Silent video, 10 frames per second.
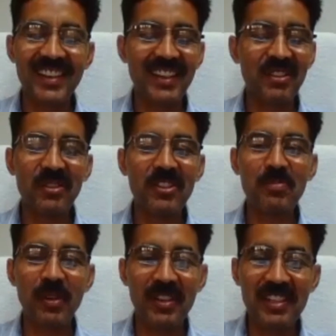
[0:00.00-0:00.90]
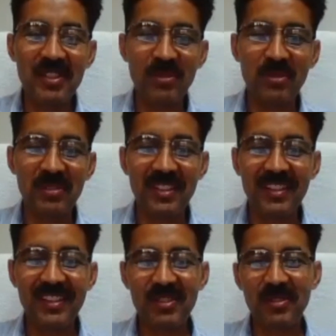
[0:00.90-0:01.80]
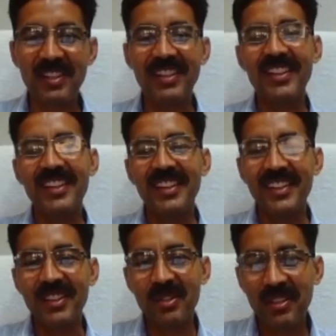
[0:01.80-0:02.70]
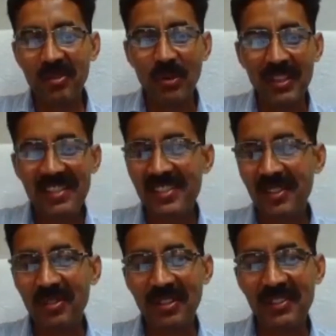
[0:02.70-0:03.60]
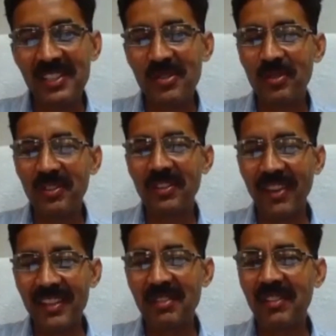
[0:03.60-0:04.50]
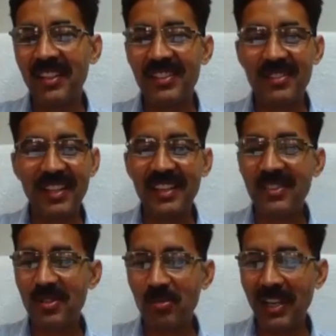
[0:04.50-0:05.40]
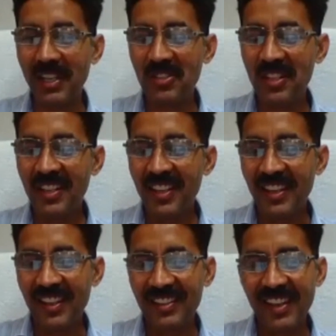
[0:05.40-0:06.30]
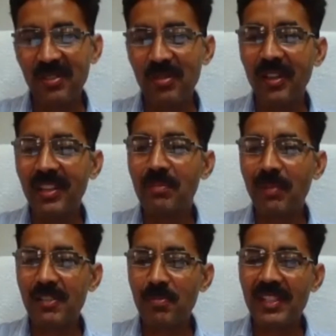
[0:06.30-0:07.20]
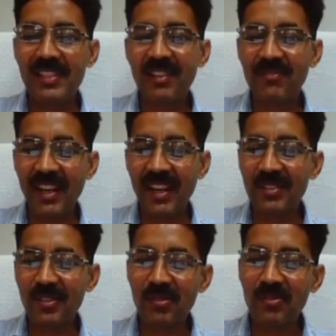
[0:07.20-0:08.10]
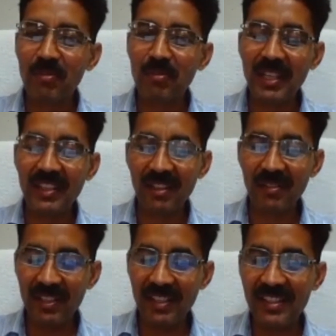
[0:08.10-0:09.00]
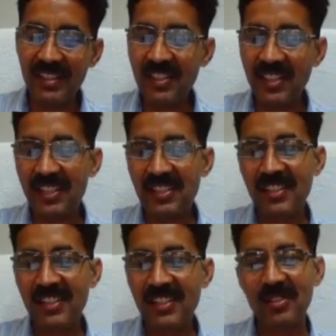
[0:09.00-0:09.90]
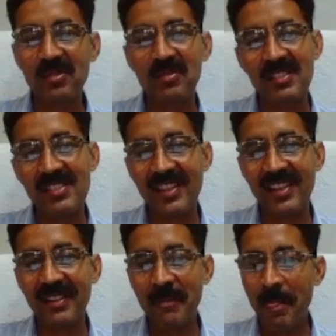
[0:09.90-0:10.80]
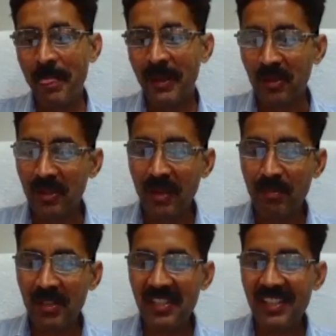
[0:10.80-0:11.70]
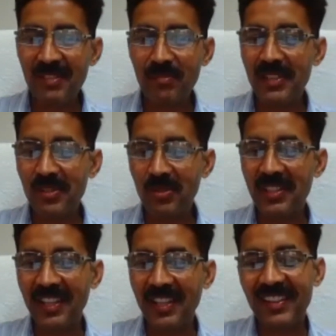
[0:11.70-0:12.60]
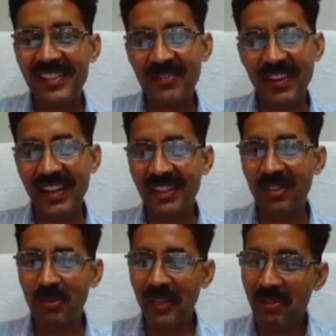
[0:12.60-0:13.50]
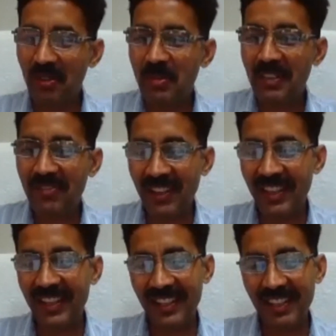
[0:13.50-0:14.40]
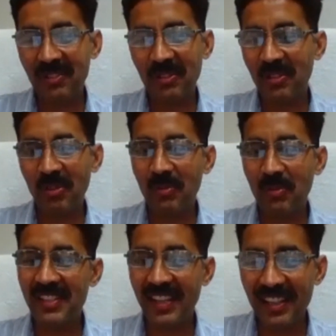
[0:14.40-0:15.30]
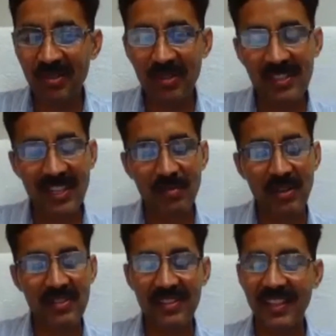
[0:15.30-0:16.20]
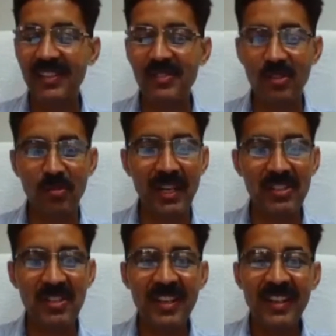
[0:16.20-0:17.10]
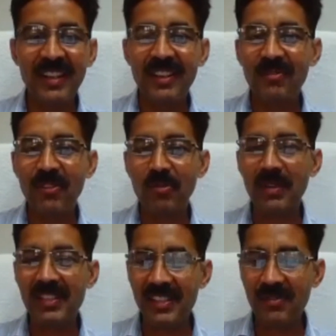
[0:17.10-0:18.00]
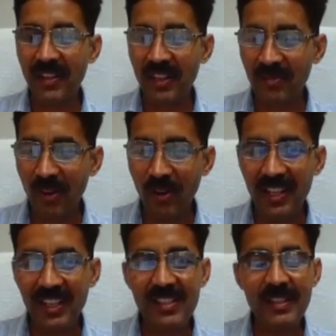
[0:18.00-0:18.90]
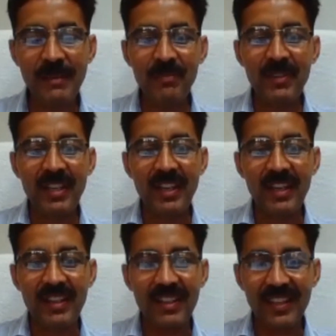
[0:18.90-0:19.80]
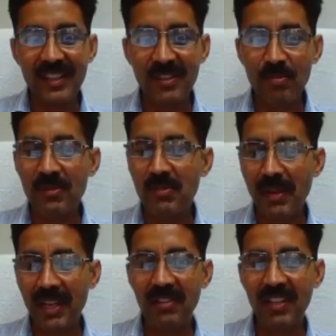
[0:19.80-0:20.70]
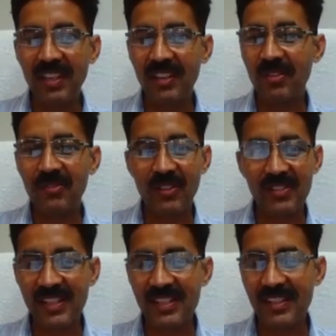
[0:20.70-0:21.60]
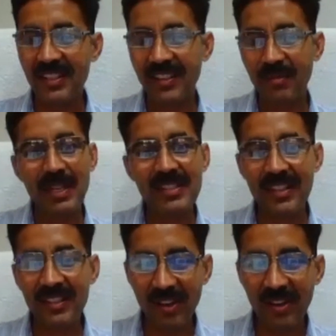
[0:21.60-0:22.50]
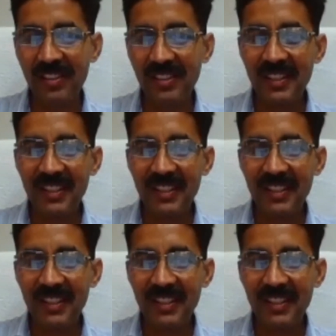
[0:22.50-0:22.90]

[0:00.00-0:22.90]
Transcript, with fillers: and you know, responded to to the questions, you know, and so effectively. So thank you so much. And thank you all the participants, in fact, you know, for being there with us in this session and, you know, sharing your appreciation, being so generous, in fact, and whatever you've been feeling, you know, you know, been sharing through a chat box. So thank you so much you know, for being such a wonderful audience. And uh, thank you, Professor Madhvi, you know, for such an amazing talk.